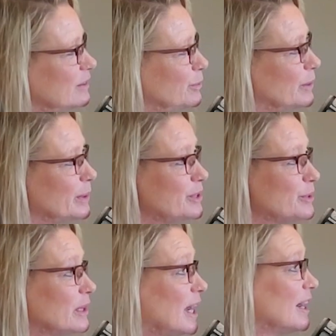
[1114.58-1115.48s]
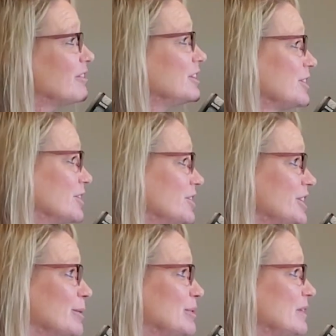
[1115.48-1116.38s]
where we do a lot of
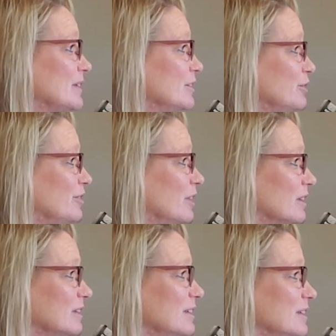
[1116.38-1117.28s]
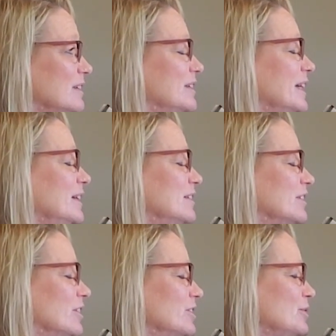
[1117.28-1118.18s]
internships, is in Sioux Falls. It's the state's
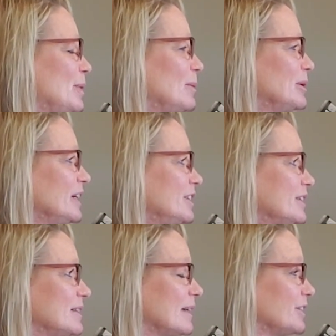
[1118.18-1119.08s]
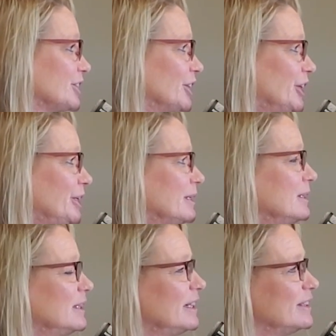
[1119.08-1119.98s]
largest population center.
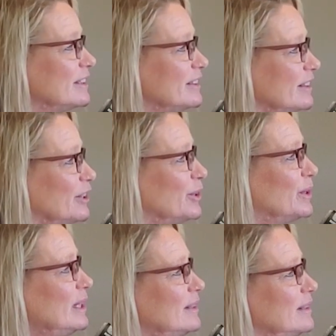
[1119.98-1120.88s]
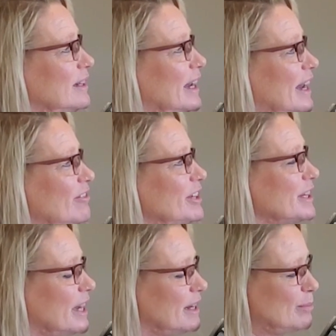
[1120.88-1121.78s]
And so having
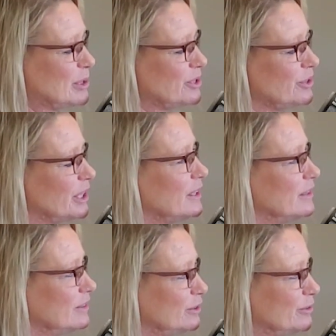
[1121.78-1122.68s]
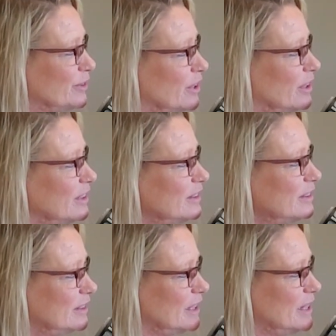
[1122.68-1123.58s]
that opportunity in Sioux
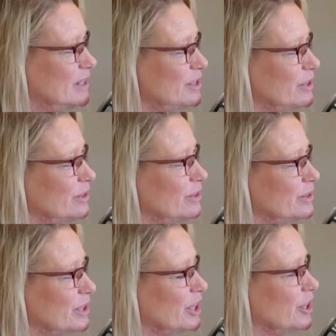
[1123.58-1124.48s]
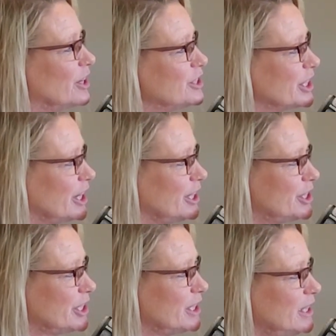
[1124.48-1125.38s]
Falls to get your
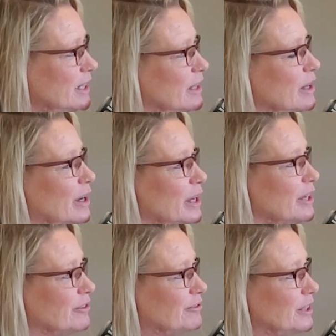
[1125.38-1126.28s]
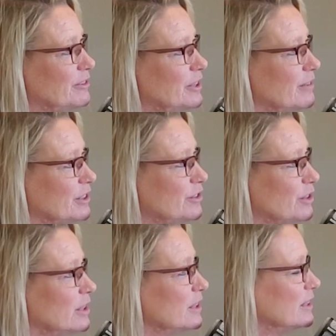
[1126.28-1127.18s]
education, if you have a
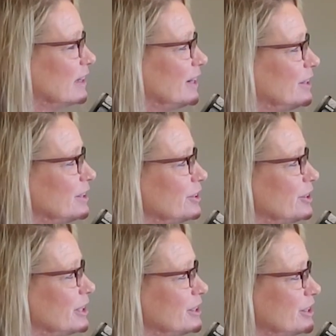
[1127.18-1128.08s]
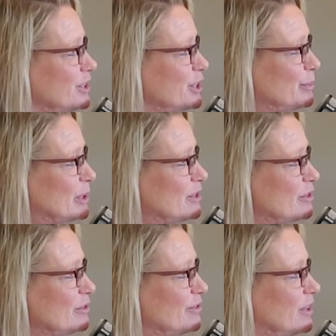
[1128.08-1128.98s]
strong desire to do your internship in
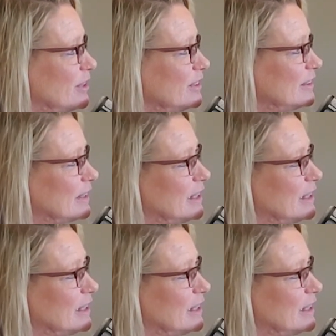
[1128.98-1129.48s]
Sioux Falls,